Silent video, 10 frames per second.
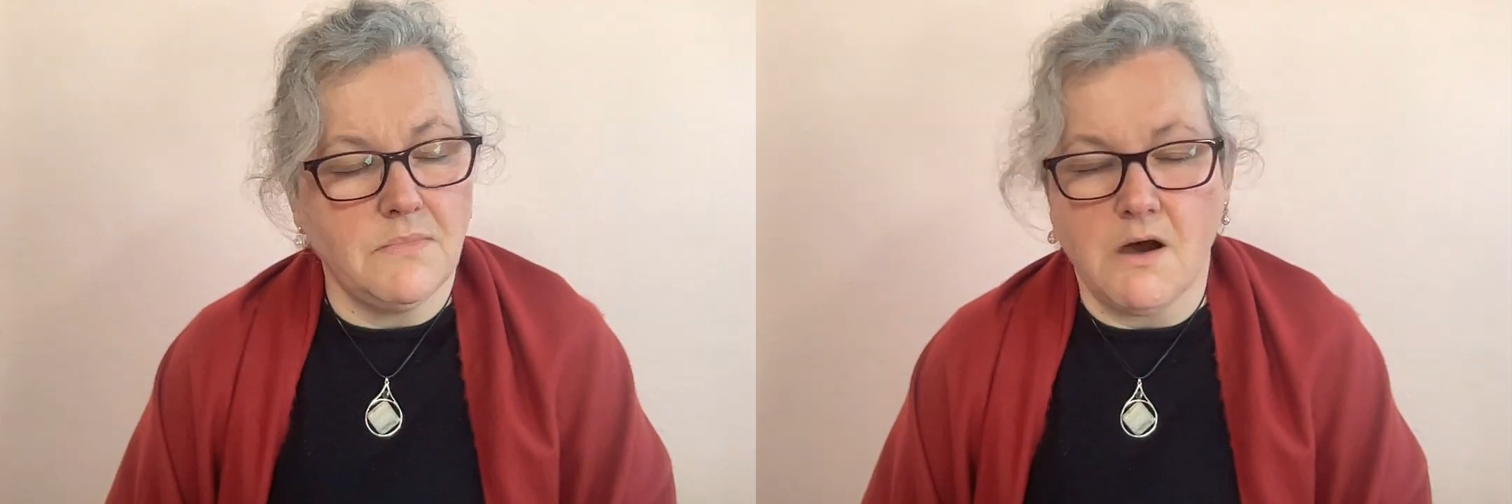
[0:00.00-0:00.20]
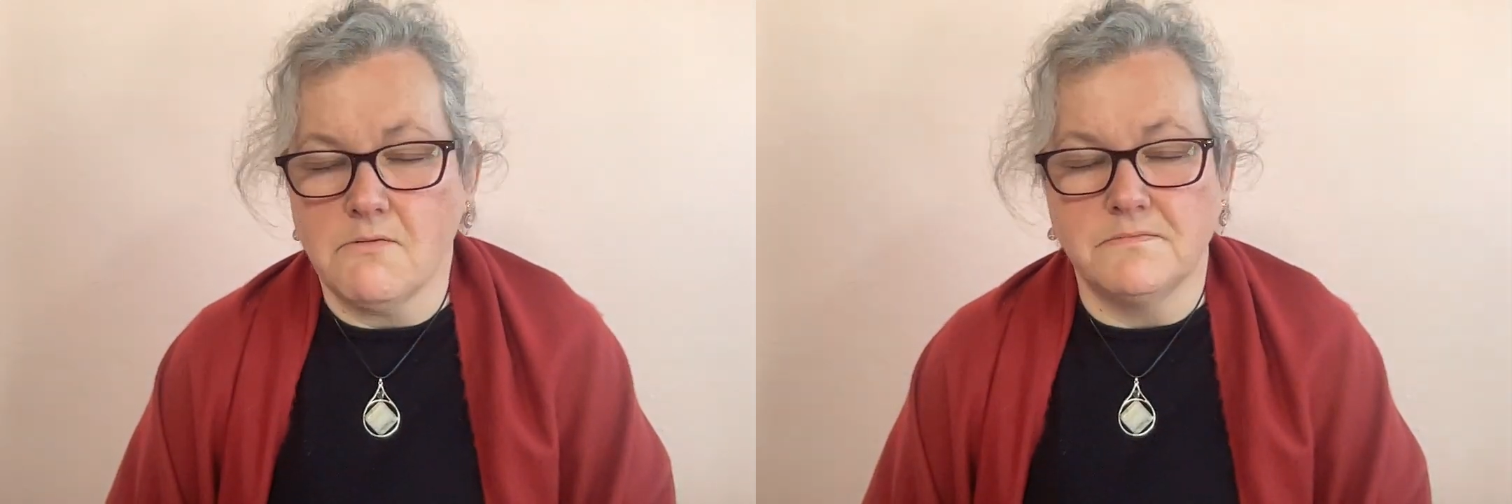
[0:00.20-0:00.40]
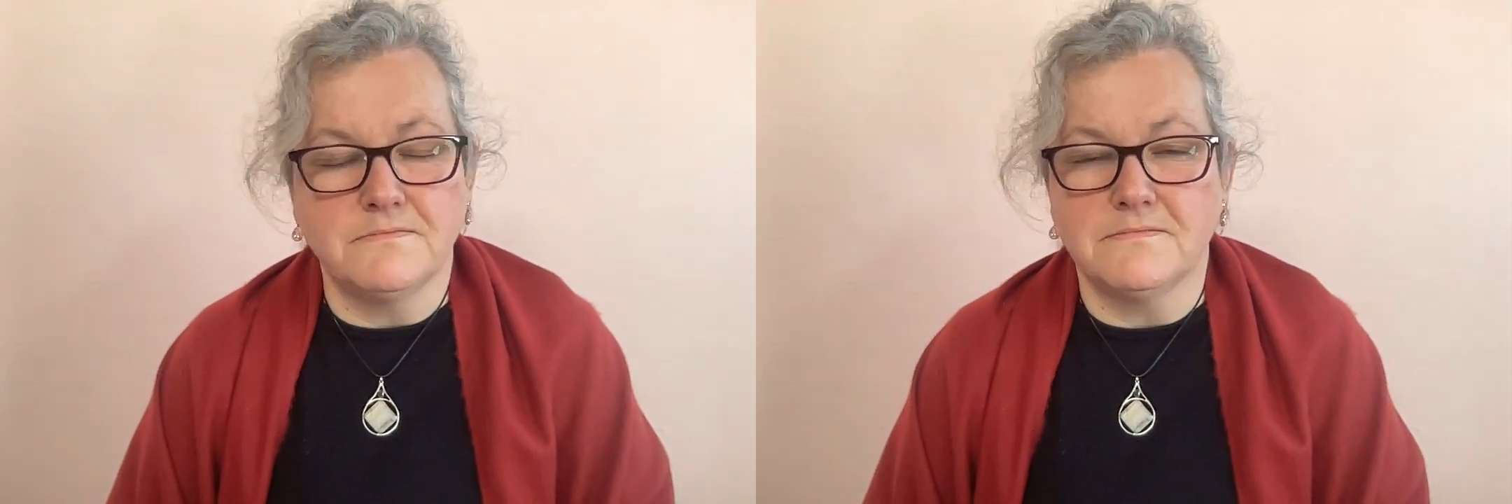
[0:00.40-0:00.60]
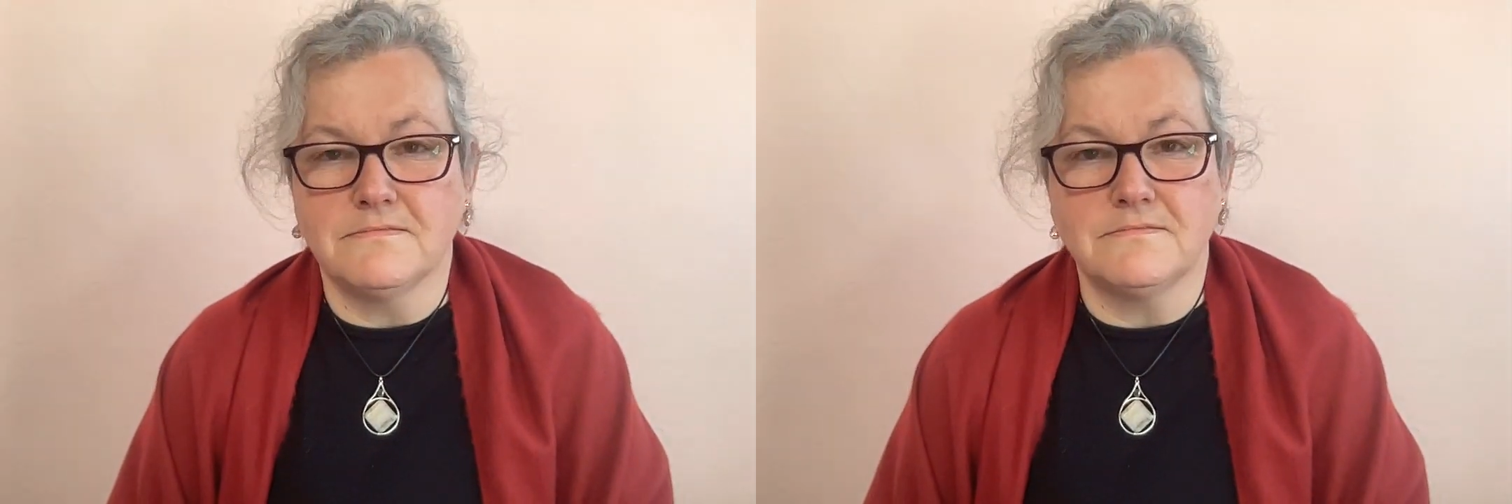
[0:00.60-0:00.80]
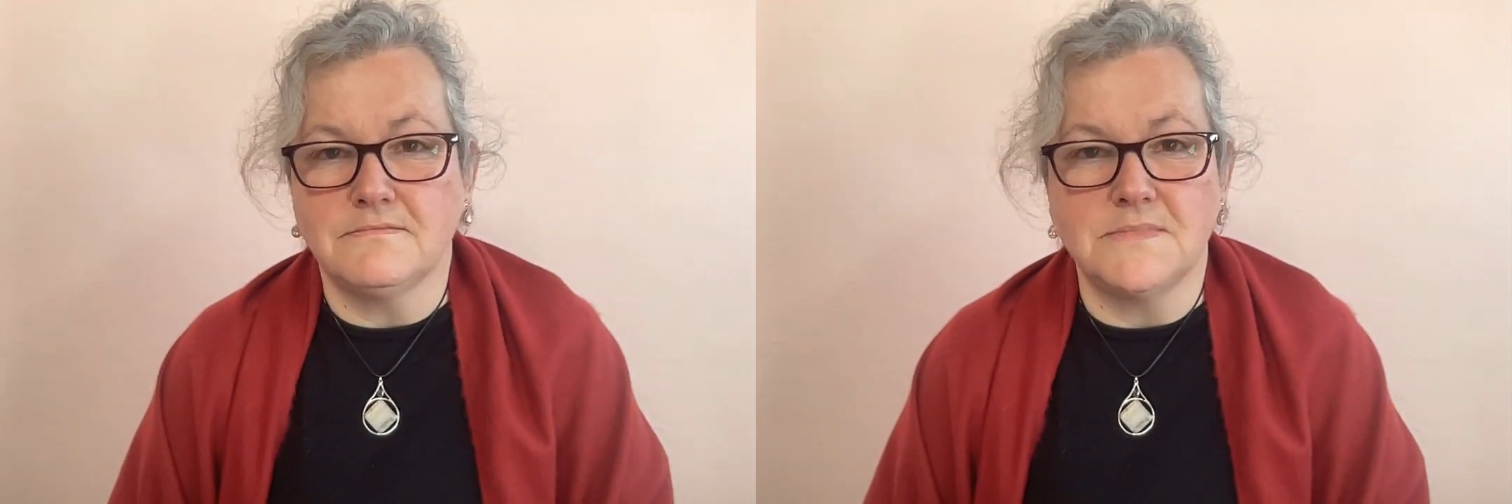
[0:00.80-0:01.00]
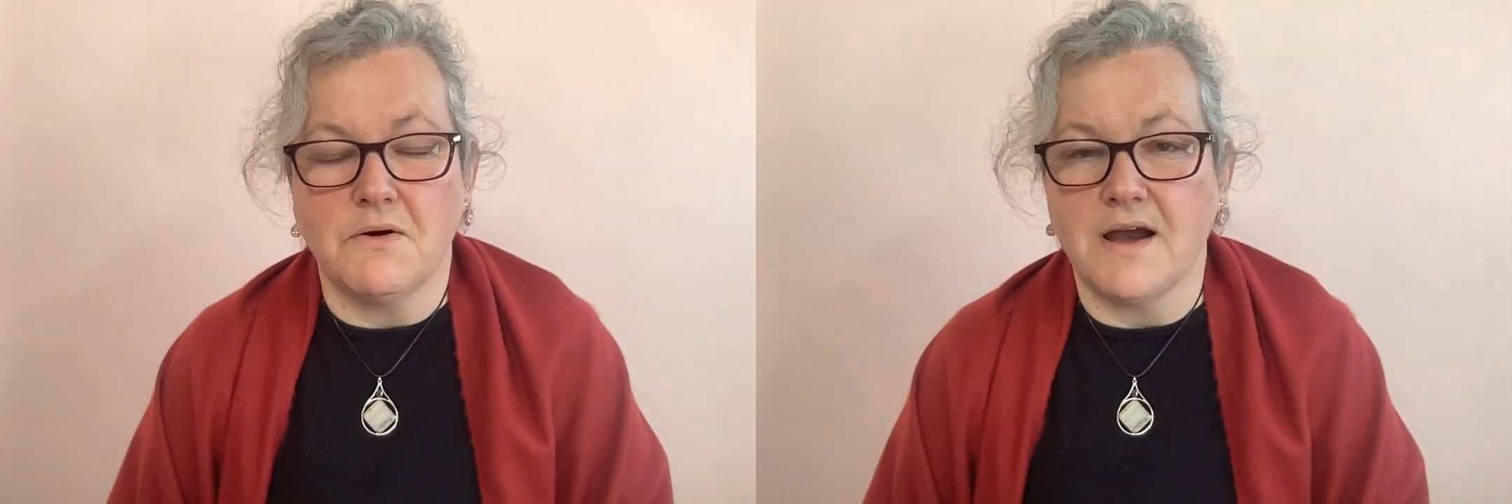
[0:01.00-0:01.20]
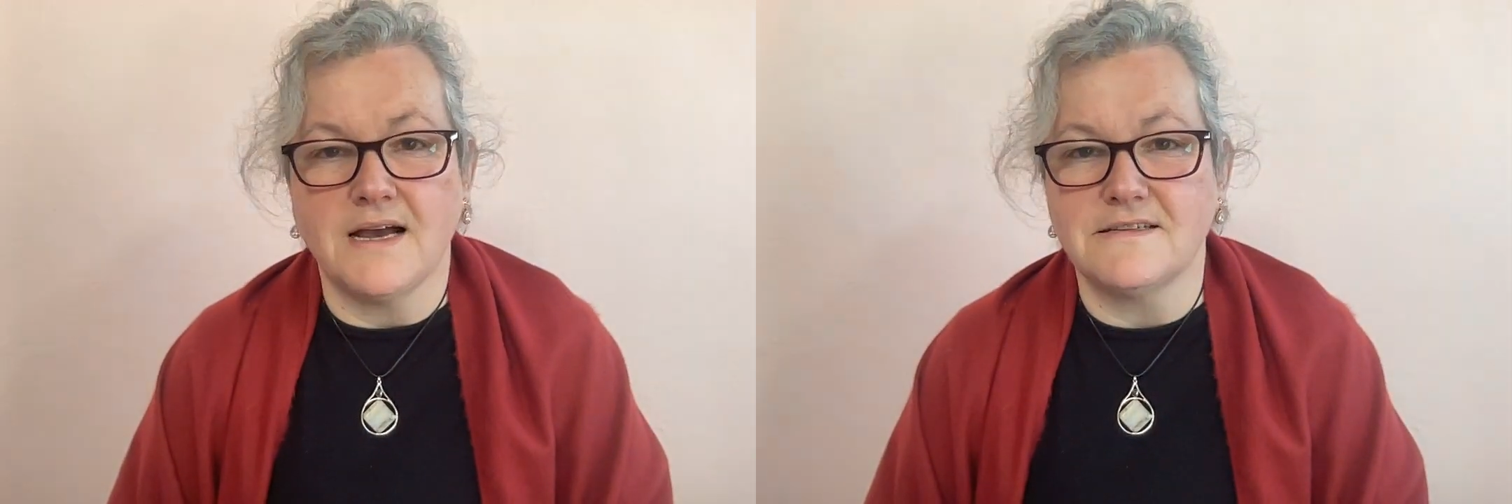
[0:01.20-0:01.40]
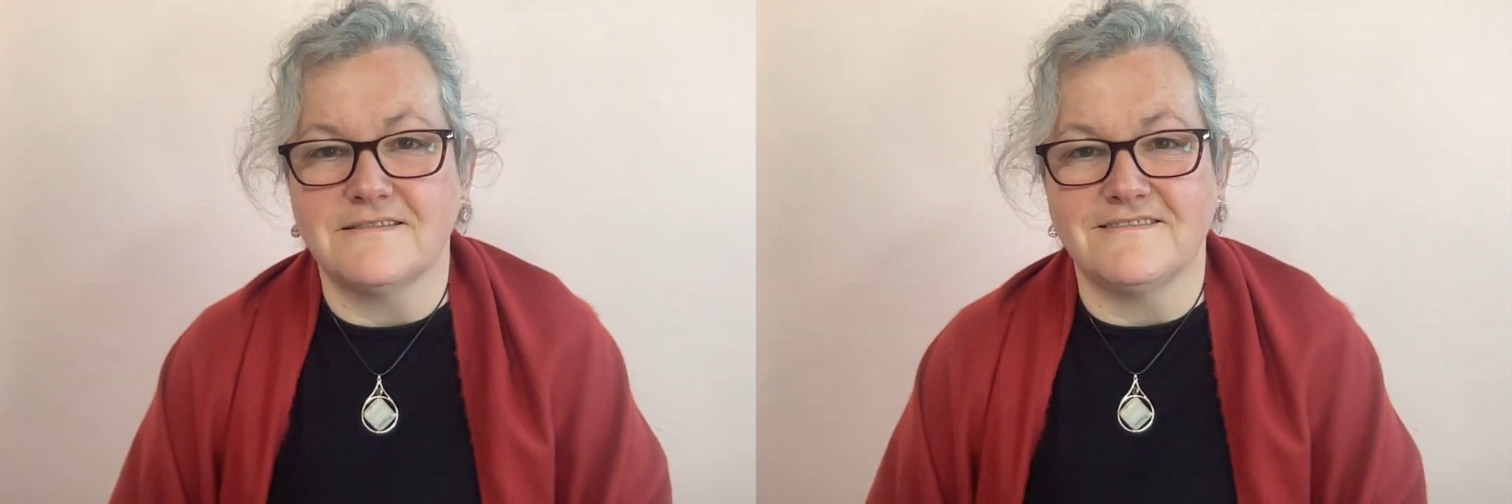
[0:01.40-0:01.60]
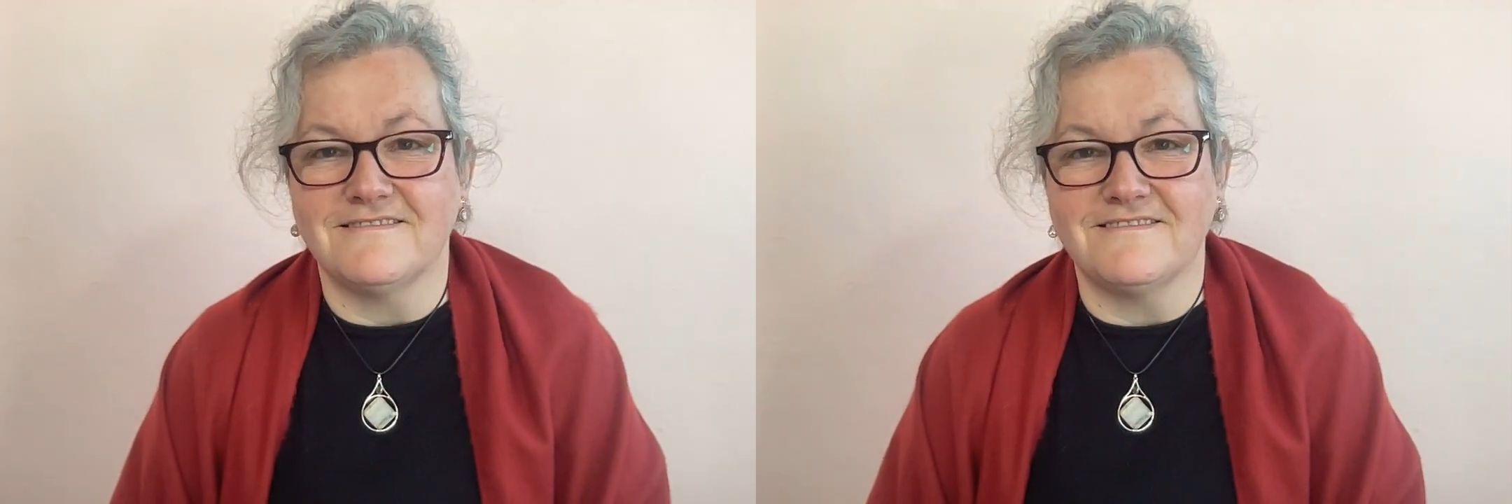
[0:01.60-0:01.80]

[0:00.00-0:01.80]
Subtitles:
No, it hasn't.